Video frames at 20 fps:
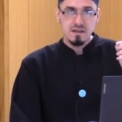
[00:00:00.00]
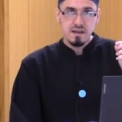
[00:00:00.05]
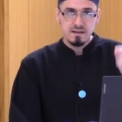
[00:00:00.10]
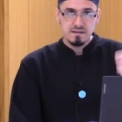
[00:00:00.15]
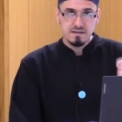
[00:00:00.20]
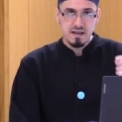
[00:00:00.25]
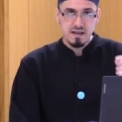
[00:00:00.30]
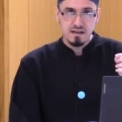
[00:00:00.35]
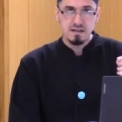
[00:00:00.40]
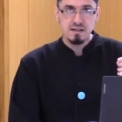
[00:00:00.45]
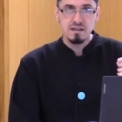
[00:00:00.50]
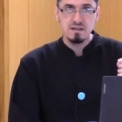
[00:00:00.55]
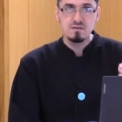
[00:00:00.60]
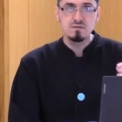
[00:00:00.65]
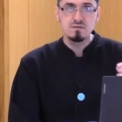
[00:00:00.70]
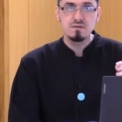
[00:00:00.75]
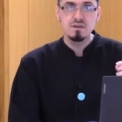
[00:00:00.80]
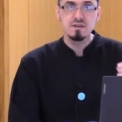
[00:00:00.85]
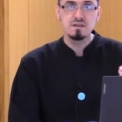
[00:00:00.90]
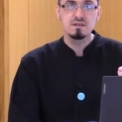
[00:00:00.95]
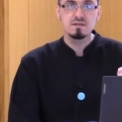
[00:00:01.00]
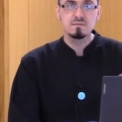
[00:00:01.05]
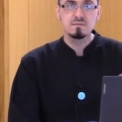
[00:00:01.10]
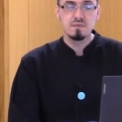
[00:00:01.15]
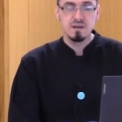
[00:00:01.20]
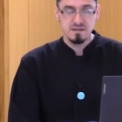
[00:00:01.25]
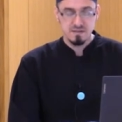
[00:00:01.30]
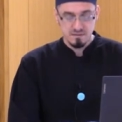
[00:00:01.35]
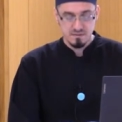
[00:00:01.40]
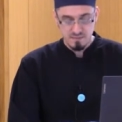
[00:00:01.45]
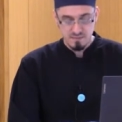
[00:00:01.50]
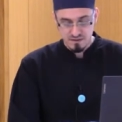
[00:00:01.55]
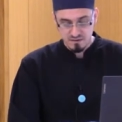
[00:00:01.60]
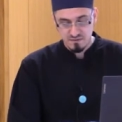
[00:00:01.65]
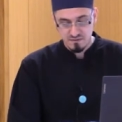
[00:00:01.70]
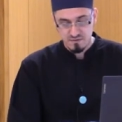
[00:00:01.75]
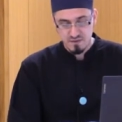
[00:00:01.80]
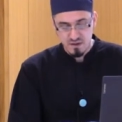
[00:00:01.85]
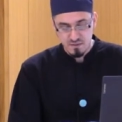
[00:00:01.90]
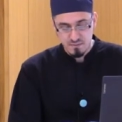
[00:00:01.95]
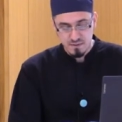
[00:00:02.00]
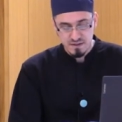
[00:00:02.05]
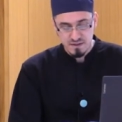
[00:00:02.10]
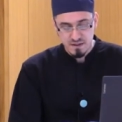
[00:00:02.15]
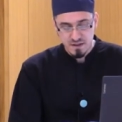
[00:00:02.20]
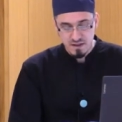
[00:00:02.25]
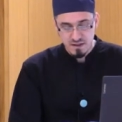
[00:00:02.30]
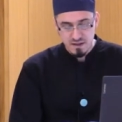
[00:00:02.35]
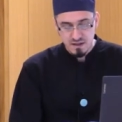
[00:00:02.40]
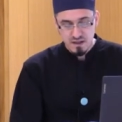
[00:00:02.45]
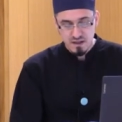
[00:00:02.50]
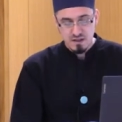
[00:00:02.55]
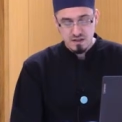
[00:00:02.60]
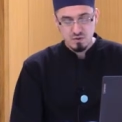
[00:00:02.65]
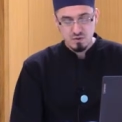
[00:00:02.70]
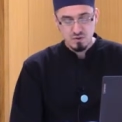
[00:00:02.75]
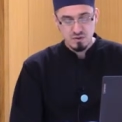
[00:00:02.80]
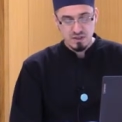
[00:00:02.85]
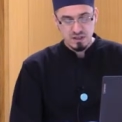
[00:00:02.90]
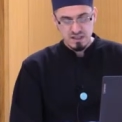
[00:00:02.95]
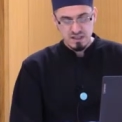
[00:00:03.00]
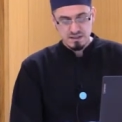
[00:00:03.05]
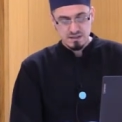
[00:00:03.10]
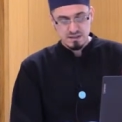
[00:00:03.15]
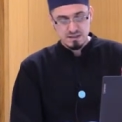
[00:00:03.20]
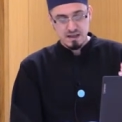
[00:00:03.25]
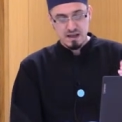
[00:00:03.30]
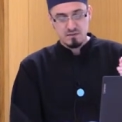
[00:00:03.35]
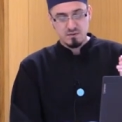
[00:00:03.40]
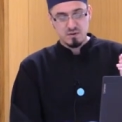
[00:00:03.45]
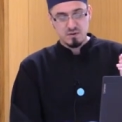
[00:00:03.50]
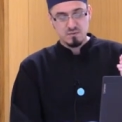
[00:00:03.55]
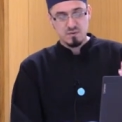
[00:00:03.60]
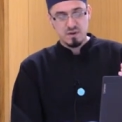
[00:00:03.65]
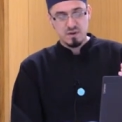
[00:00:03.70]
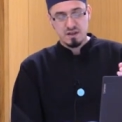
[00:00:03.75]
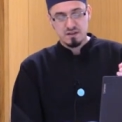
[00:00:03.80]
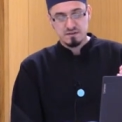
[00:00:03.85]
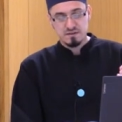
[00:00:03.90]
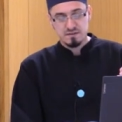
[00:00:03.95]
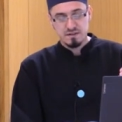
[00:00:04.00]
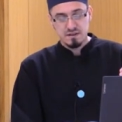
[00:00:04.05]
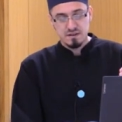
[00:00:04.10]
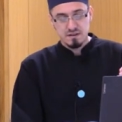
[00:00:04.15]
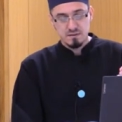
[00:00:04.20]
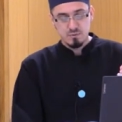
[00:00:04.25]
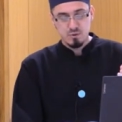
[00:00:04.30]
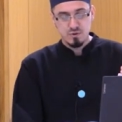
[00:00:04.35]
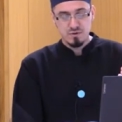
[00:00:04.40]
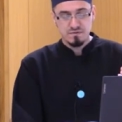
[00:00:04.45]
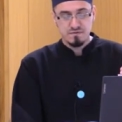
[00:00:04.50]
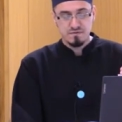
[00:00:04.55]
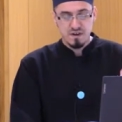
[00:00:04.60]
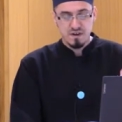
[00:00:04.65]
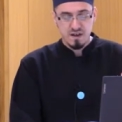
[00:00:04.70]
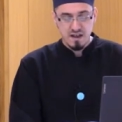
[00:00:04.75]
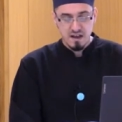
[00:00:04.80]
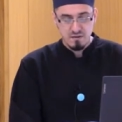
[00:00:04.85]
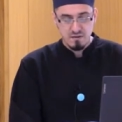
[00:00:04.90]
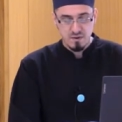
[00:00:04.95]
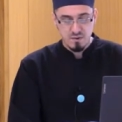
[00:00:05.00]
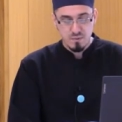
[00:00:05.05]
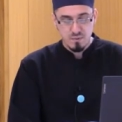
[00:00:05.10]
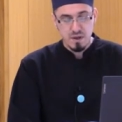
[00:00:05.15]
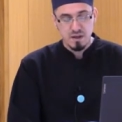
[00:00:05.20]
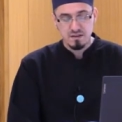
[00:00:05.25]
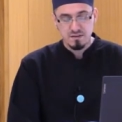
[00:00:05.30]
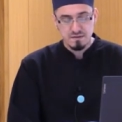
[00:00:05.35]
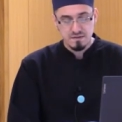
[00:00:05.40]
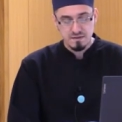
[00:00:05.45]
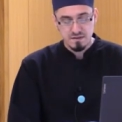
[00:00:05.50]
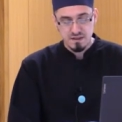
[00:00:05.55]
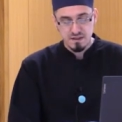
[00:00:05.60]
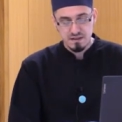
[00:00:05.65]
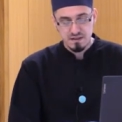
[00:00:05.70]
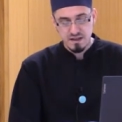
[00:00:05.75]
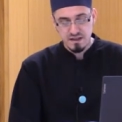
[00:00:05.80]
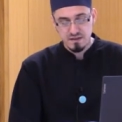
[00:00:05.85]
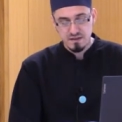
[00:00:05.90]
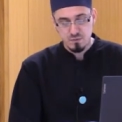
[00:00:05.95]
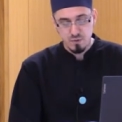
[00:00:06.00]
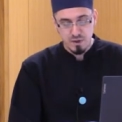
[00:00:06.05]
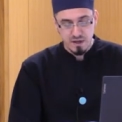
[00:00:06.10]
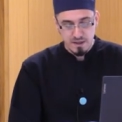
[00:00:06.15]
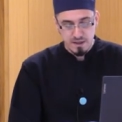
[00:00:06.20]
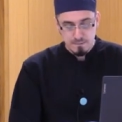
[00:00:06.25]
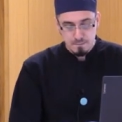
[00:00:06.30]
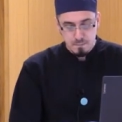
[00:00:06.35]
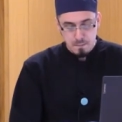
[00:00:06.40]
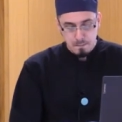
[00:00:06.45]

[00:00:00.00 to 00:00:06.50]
exactly during this blessed month of Ramadan to cleanse our wealth, purify our wealth in that way.